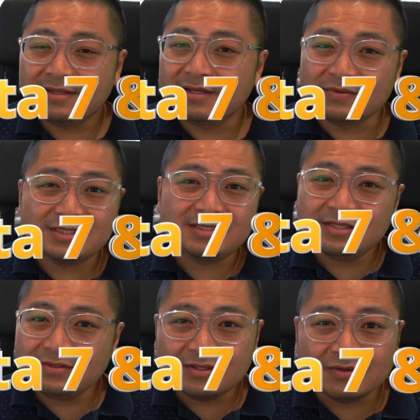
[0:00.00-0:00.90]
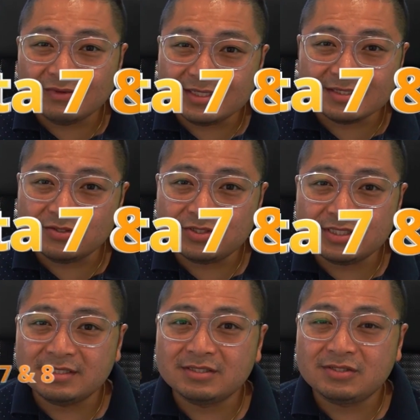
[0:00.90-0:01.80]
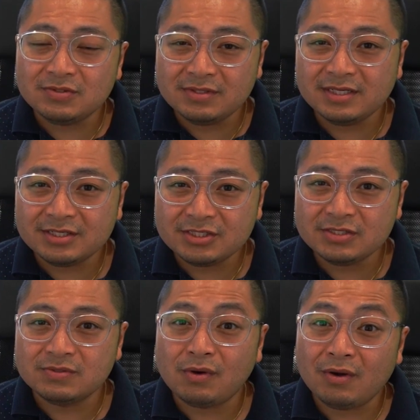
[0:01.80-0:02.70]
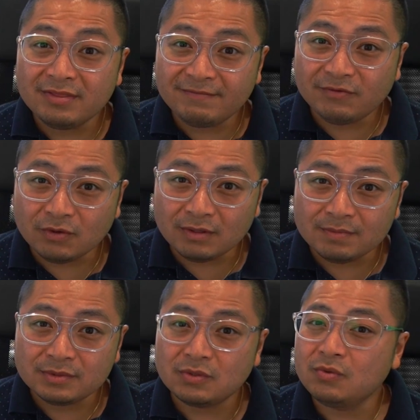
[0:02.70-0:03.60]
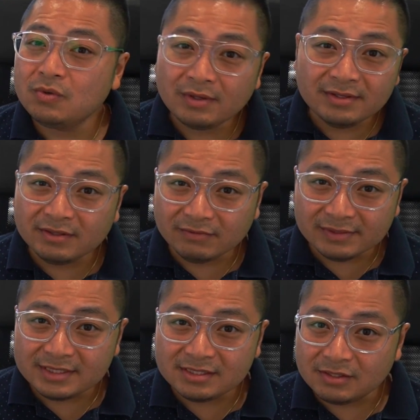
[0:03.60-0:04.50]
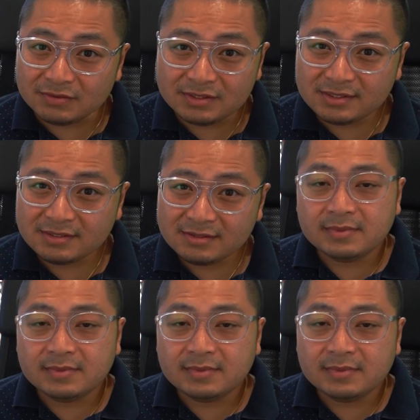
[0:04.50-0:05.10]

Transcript: there was still no resolution to the issue on the forums or in the release notes.